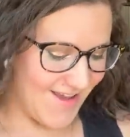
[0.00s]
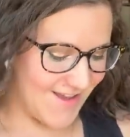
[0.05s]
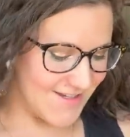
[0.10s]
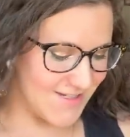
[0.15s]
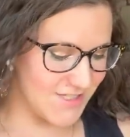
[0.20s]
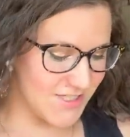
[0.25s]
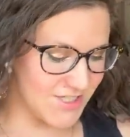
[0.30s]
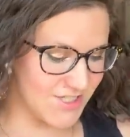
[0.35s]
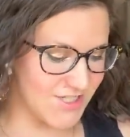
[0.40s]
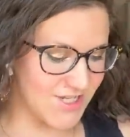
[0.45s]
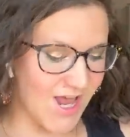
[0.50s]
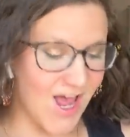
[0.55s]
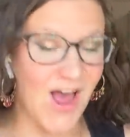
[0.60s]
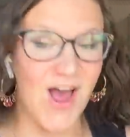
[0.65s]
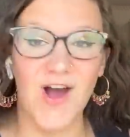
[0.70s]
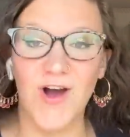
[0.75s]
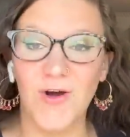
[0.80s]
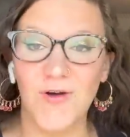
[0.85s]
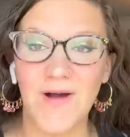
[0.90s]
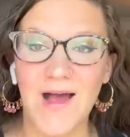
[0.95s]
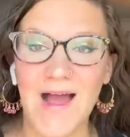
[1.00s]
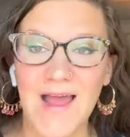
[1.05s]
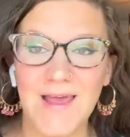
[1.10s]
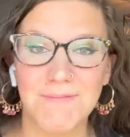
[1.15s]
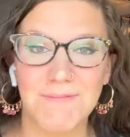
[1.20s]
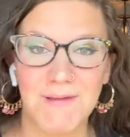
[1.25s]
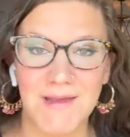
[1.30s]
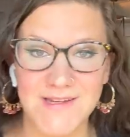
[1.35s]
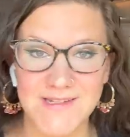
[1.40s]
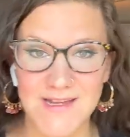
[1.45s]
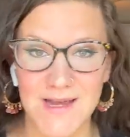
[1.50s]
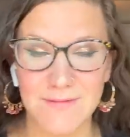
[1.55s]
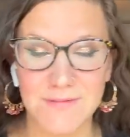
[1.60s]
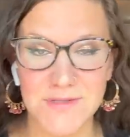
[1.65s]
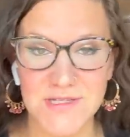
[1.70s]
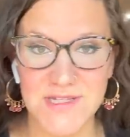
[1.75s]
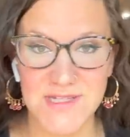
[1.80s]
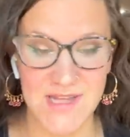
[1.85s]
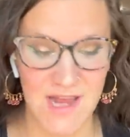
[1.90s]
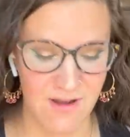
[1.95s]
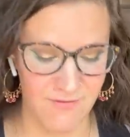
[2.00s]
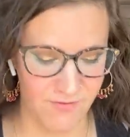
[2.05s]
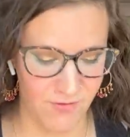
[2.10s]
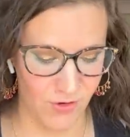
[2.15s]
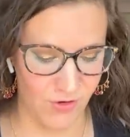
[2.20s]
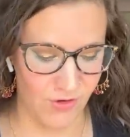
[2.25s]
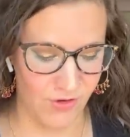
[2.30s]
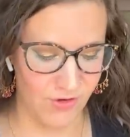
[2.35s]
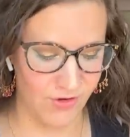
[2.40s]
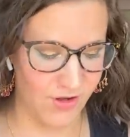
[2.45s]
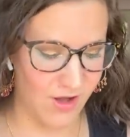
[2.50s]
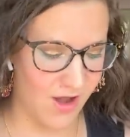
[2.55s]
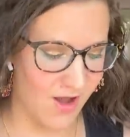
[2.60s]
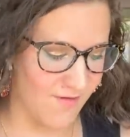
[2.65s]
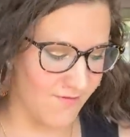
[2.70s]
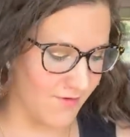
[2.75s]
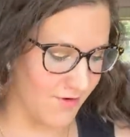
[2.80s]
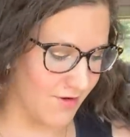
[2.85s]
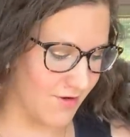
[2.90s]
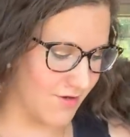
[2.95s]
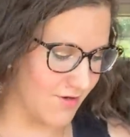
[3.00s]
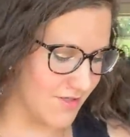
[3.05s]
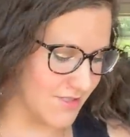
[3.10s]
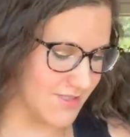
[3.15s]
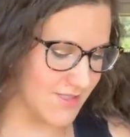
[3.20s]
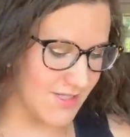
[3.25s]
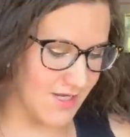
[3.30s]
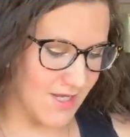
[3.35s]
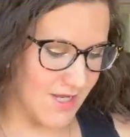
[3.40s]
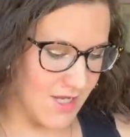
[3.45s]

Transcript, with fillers: So I picked up several covers.